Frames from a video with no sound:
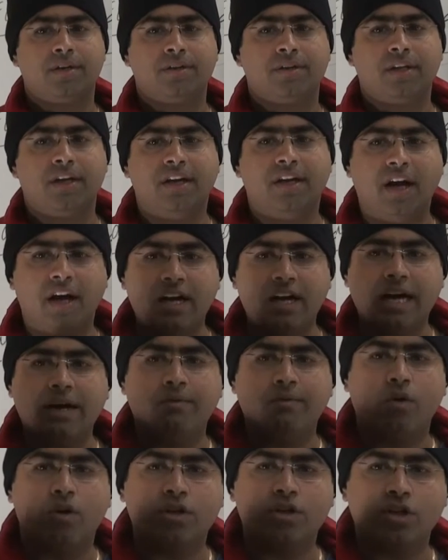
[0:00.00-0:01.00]
the
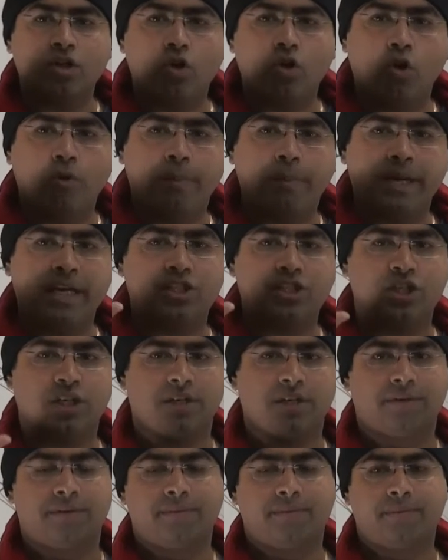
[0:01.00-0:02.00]
Ganga Water
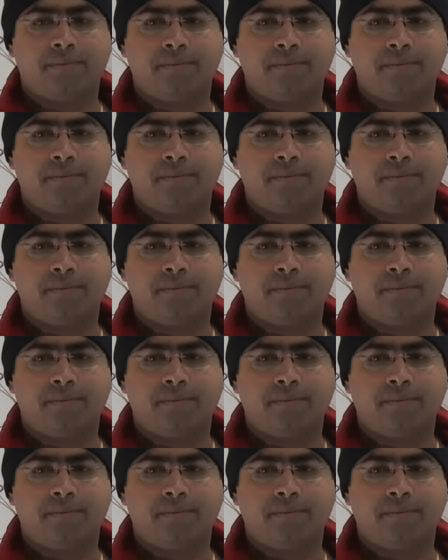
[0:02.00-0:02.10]
Corporation